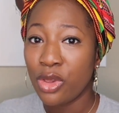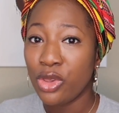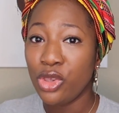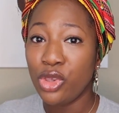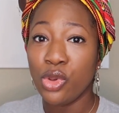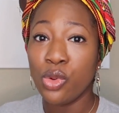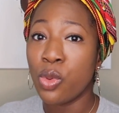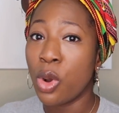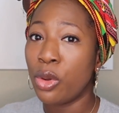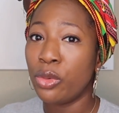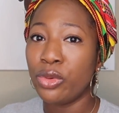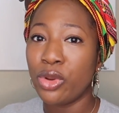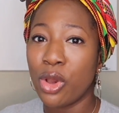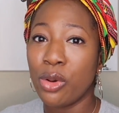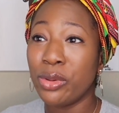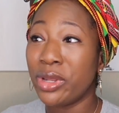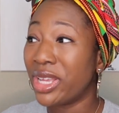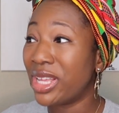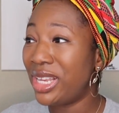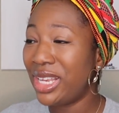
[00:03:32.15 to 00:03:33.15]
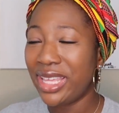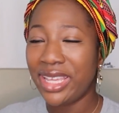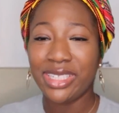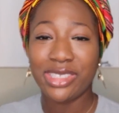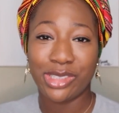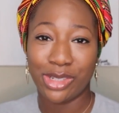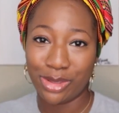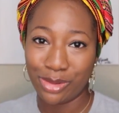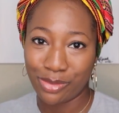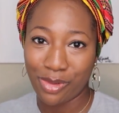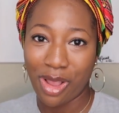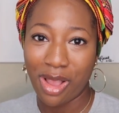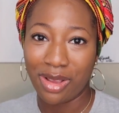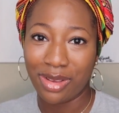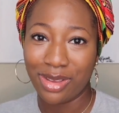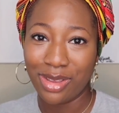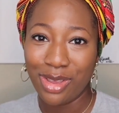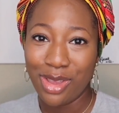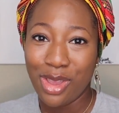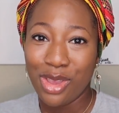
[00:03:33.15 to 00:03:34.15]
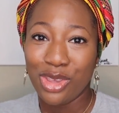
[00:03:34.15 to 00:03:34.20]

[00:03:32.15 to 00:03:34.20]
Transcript: you won't know to cling to the rock.